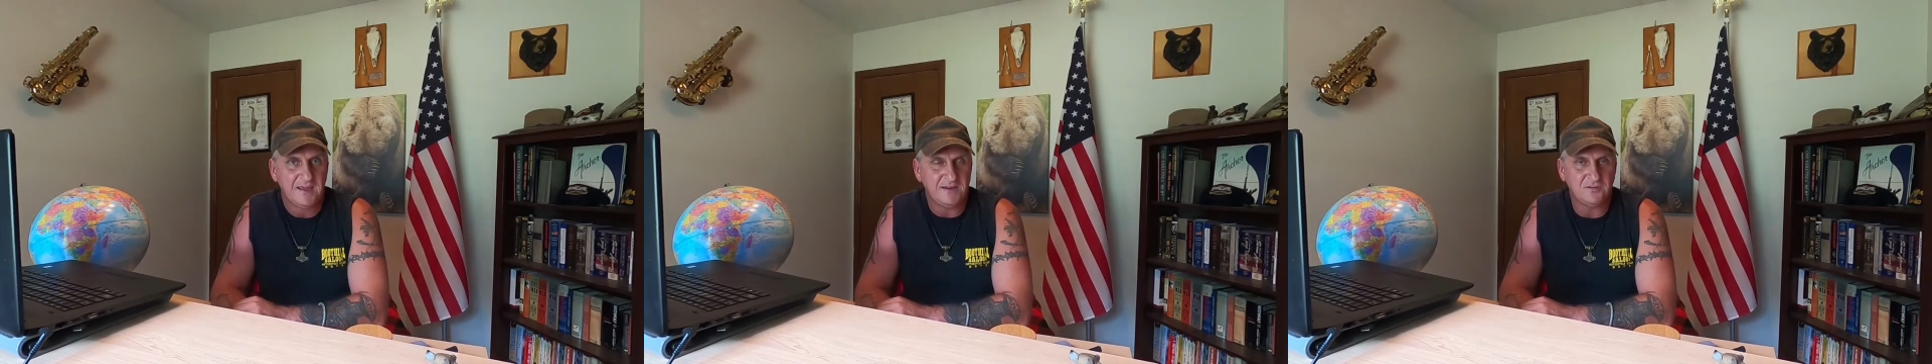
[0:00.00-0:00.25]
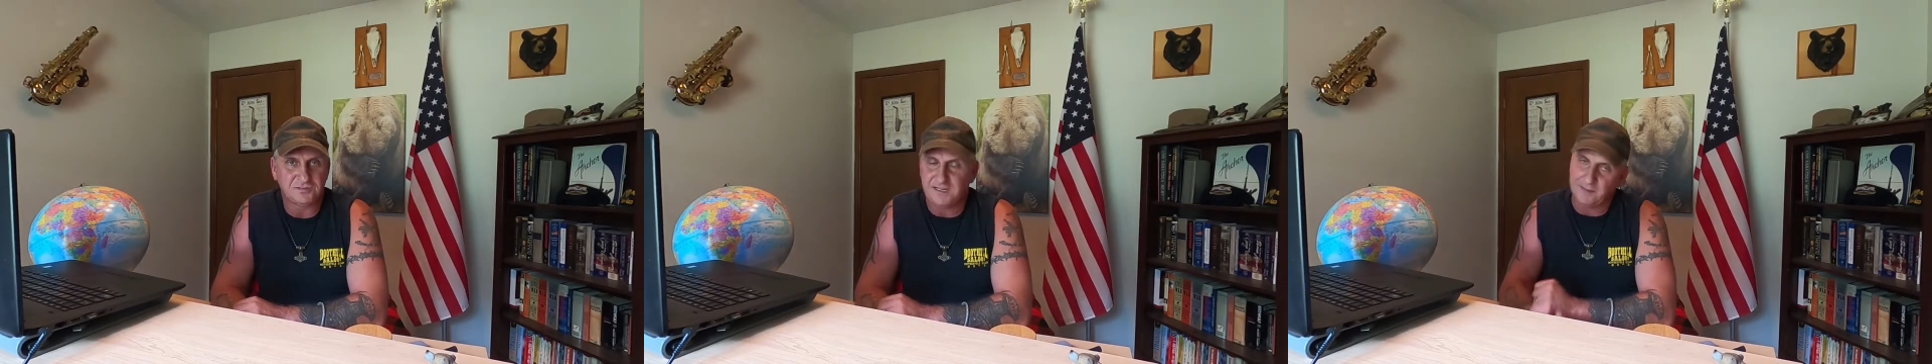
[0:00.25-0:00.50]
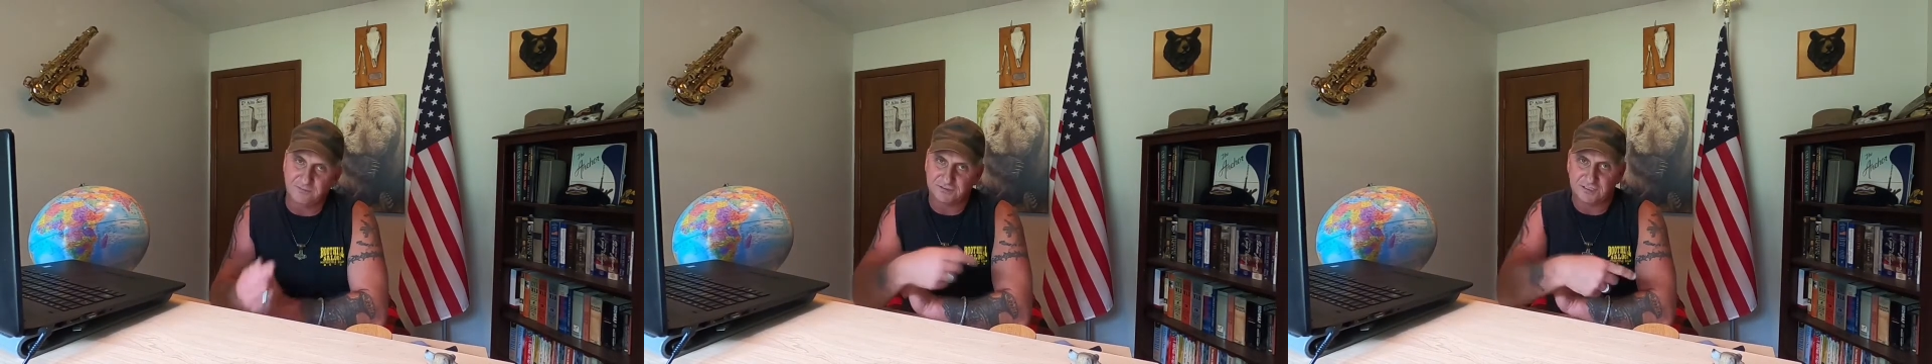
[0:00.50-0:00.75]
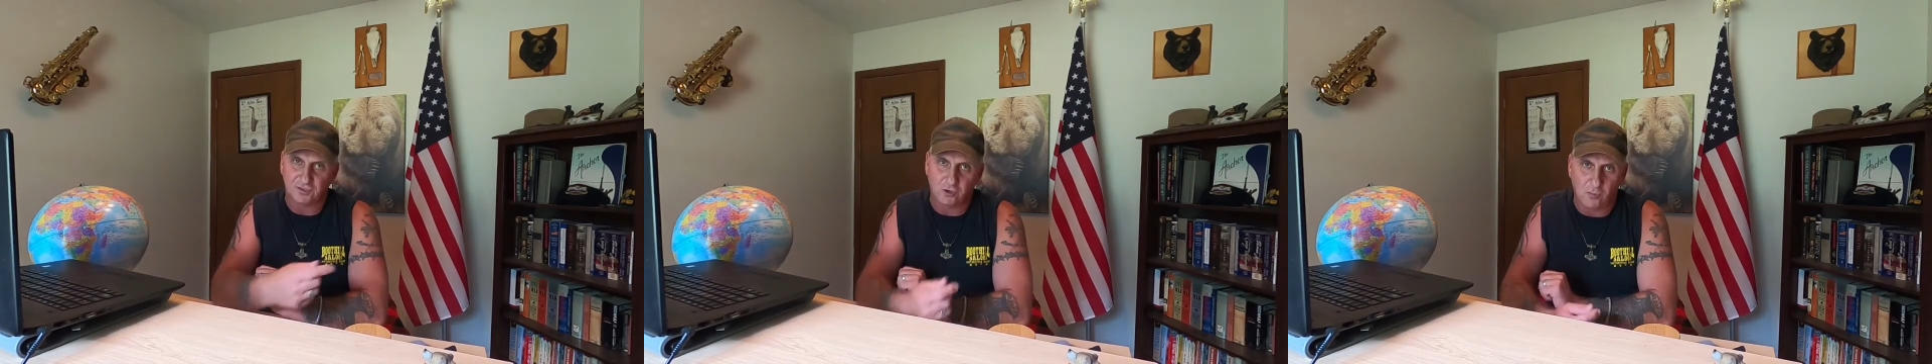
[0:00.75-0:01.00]
and you said, I'm
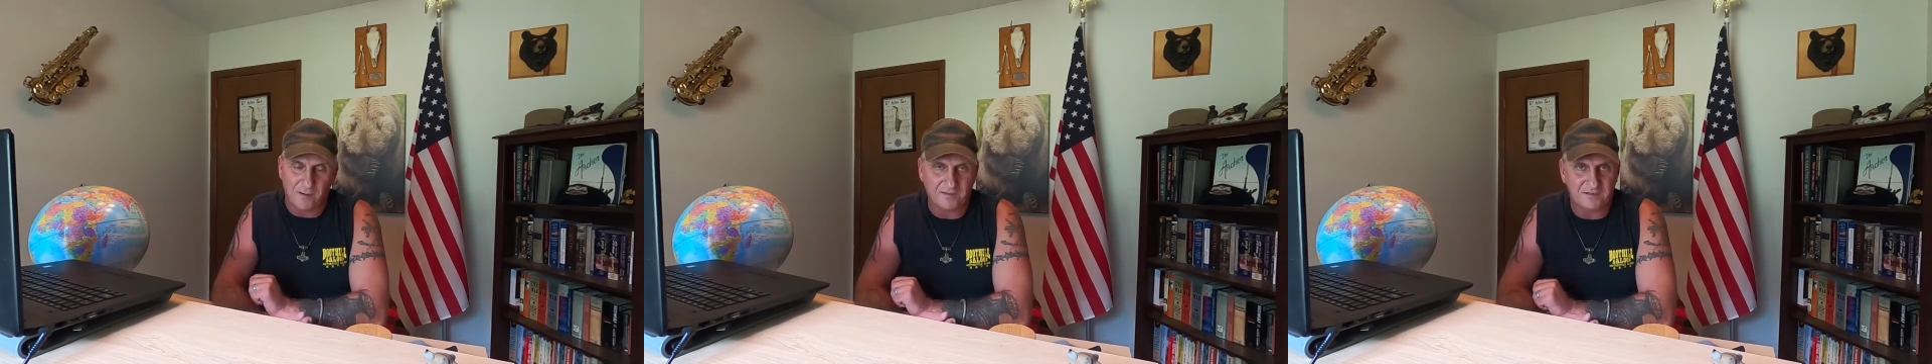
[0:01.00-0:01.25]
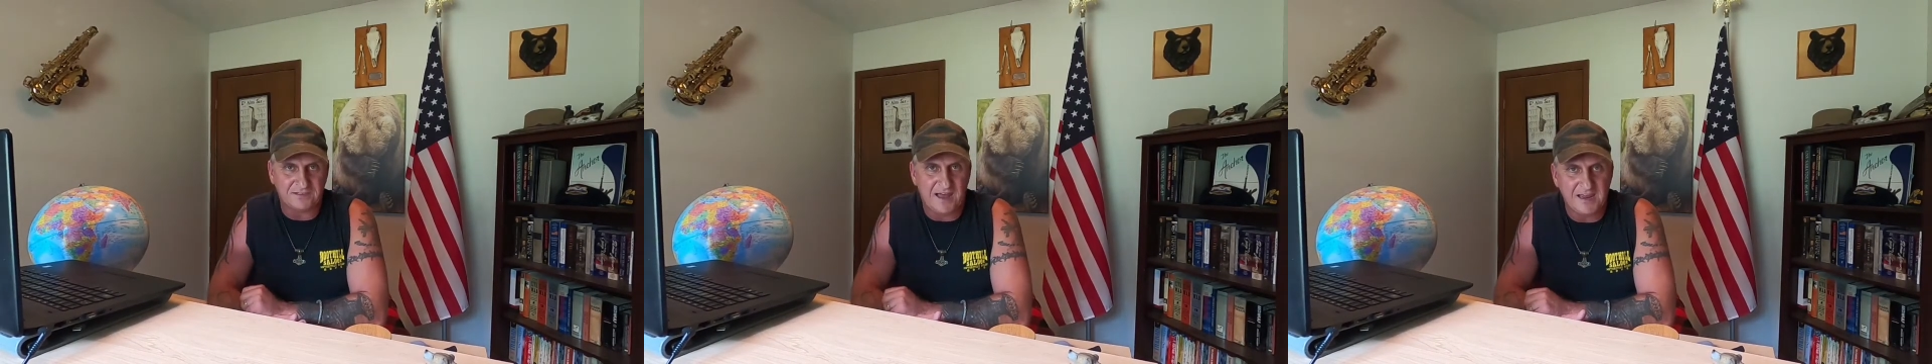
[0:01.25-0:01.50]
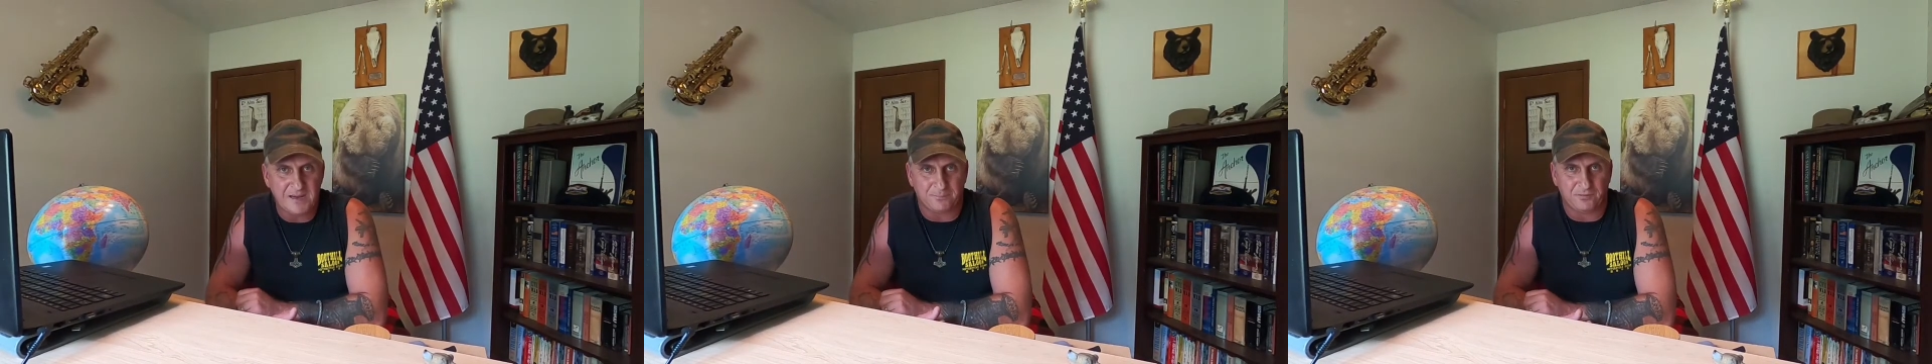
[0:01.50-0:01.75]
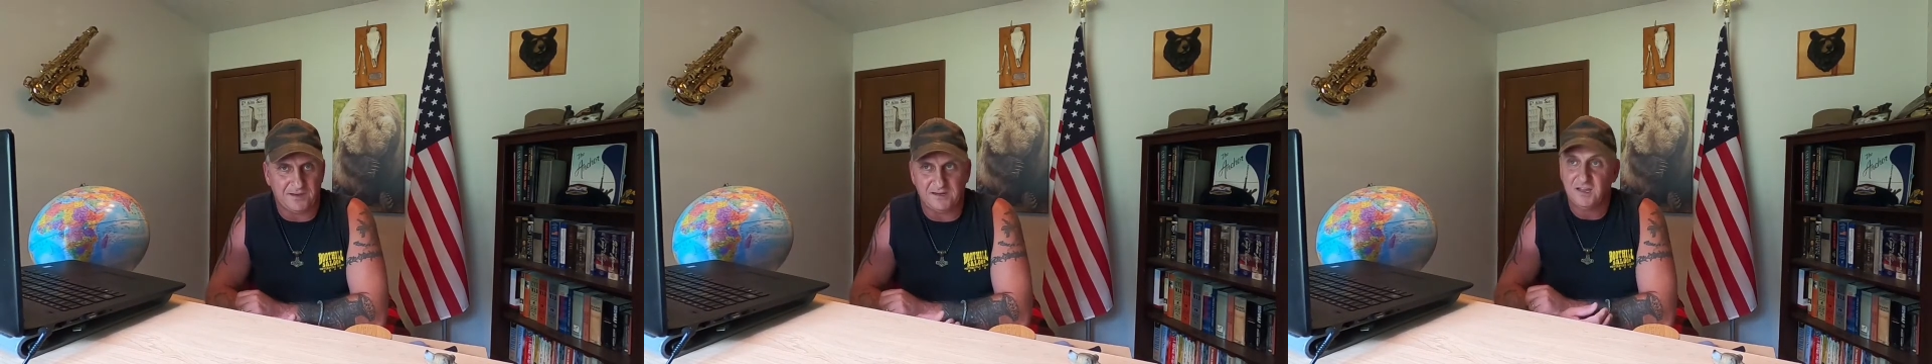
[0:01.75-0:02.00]
just going to go by the
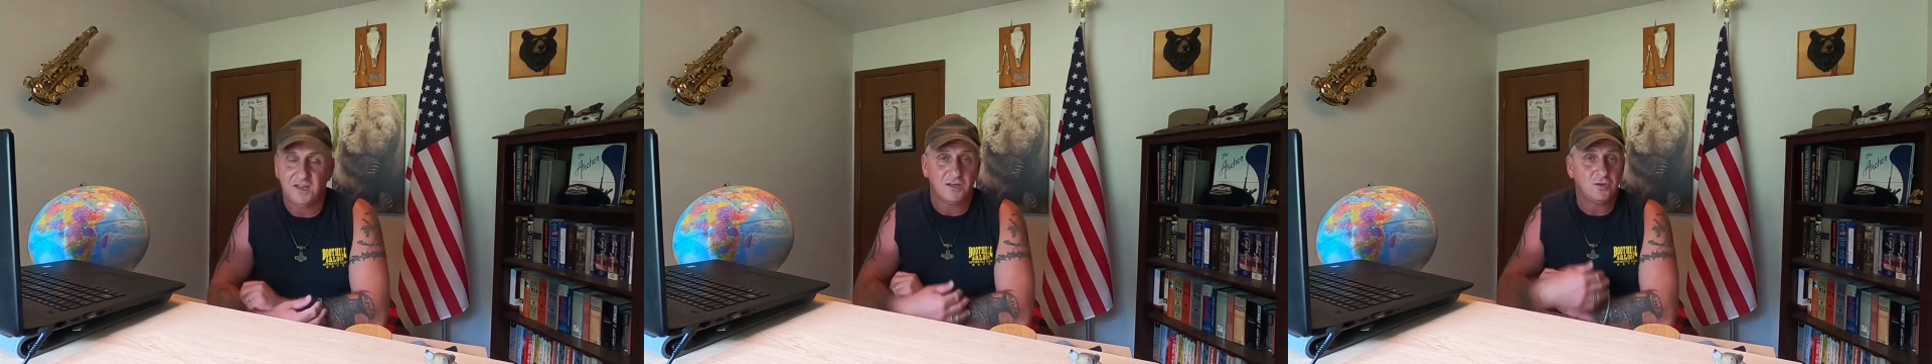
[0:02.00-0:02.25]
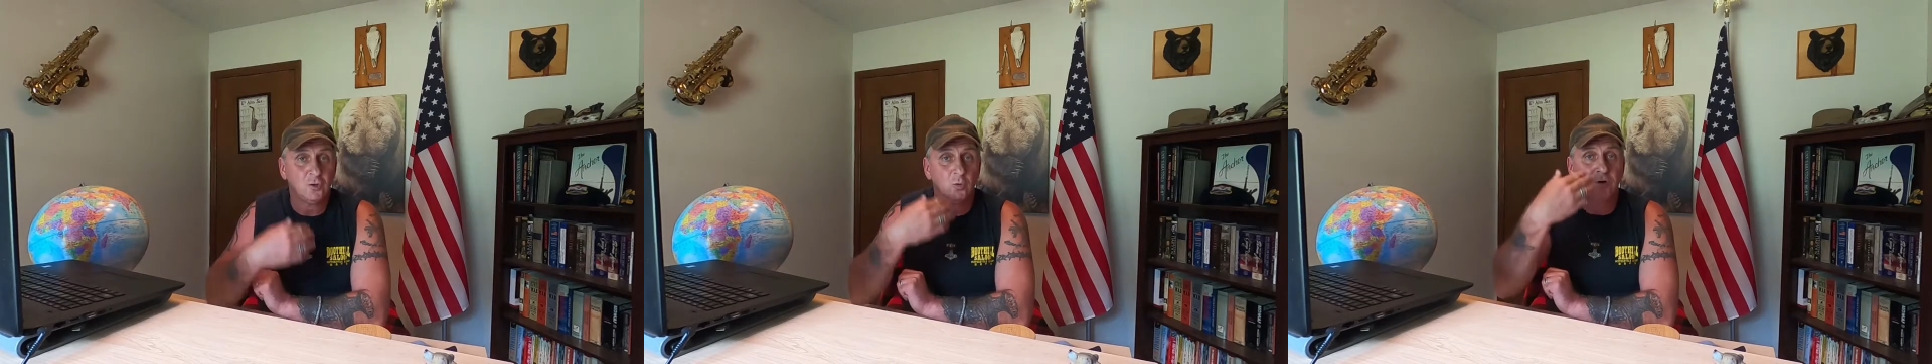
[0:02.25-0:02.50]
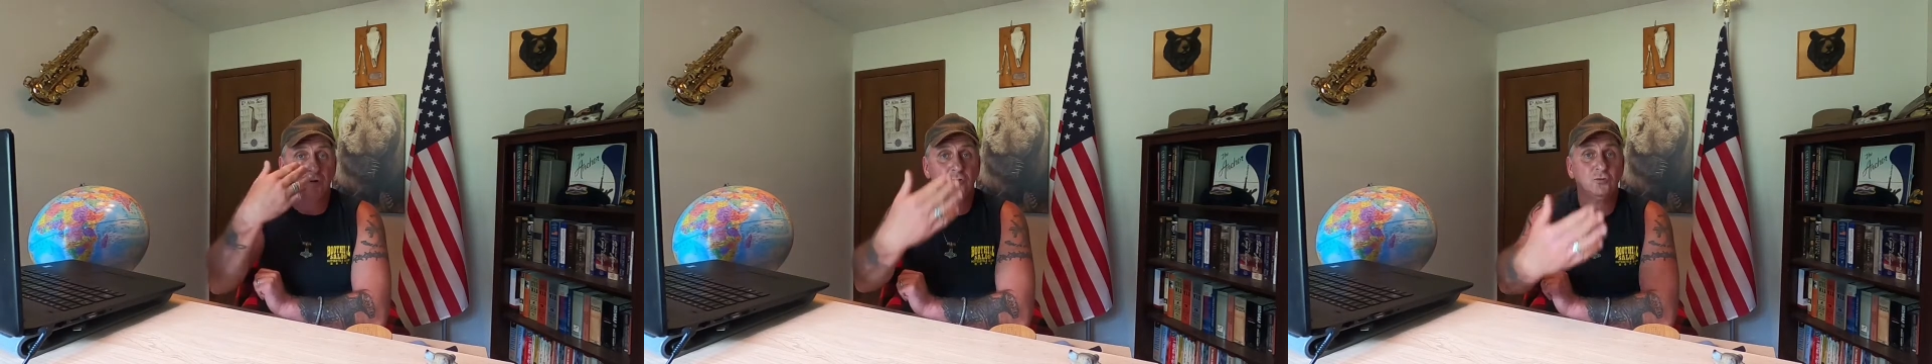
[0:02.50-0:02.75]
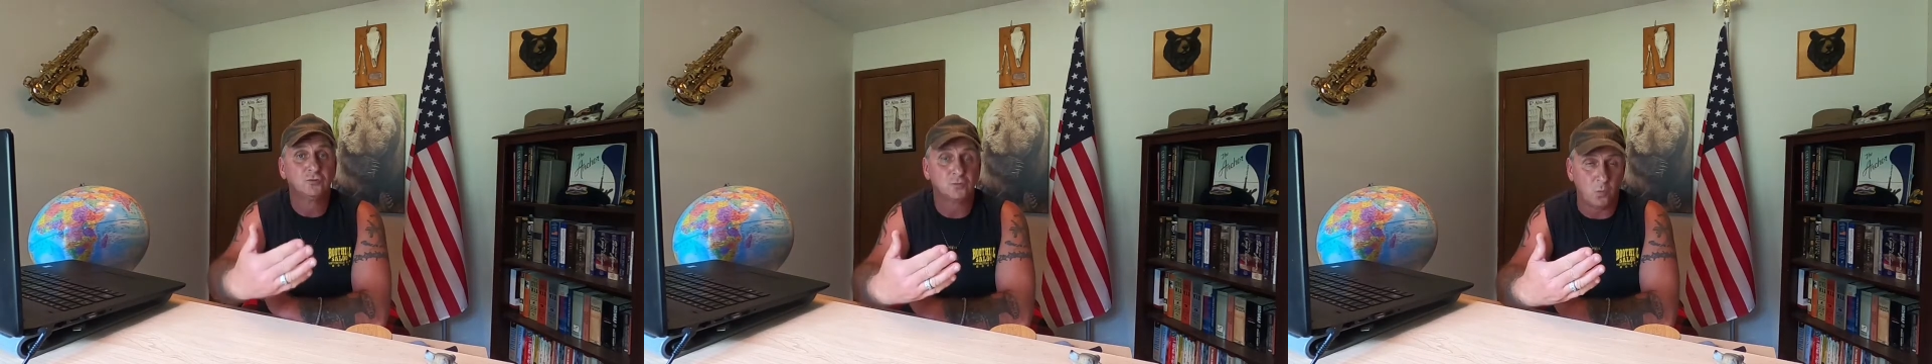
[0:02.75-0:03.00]
diet plan, you would
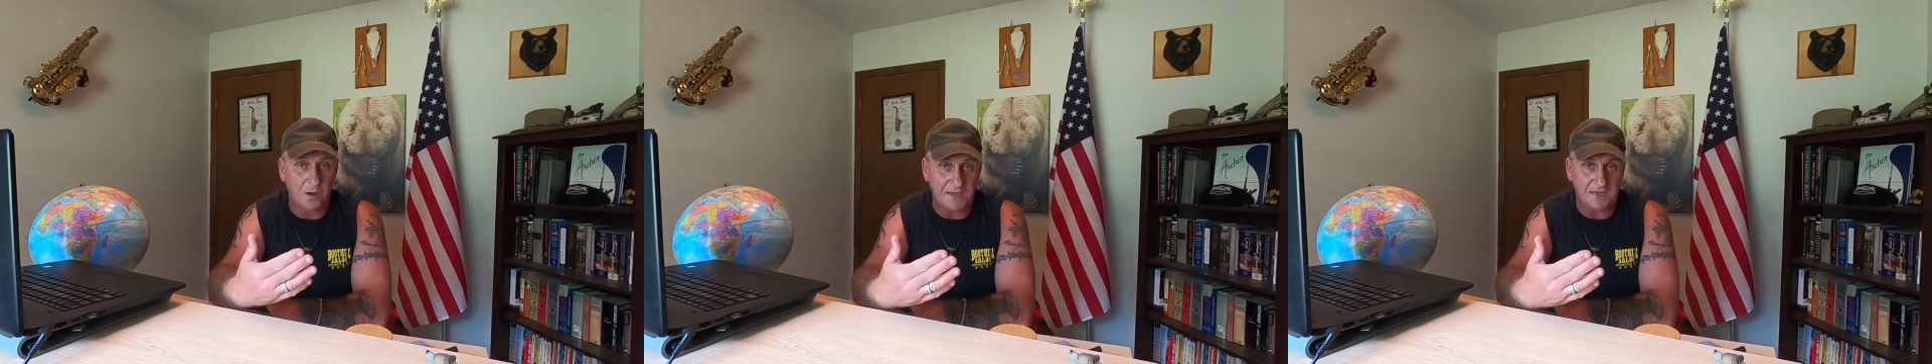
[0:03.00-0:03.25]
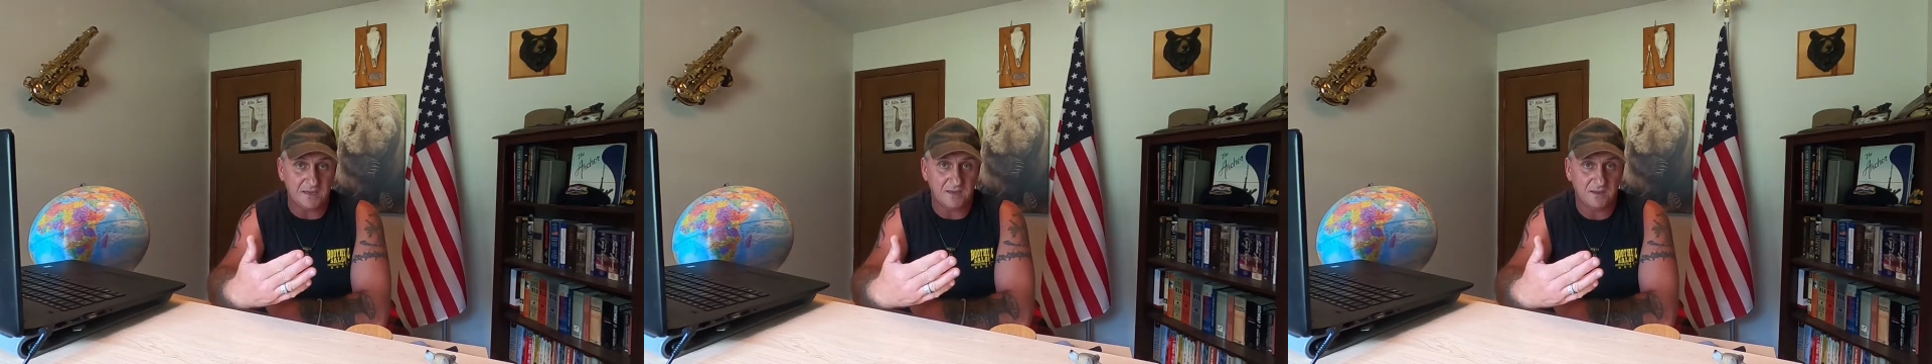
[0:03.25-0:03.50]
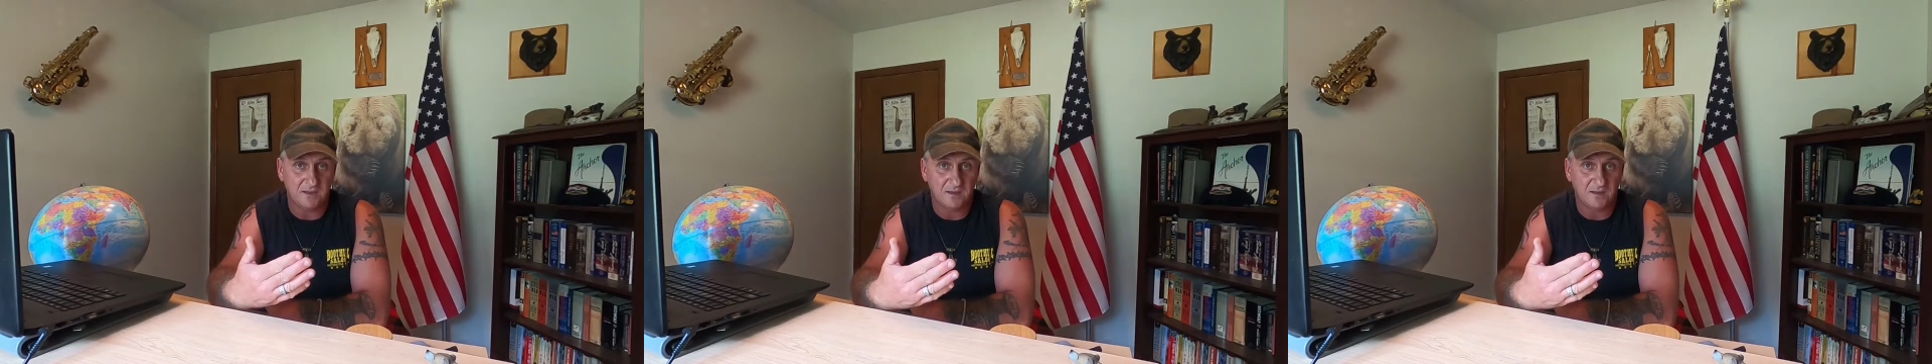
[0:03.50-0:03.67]
lose weight.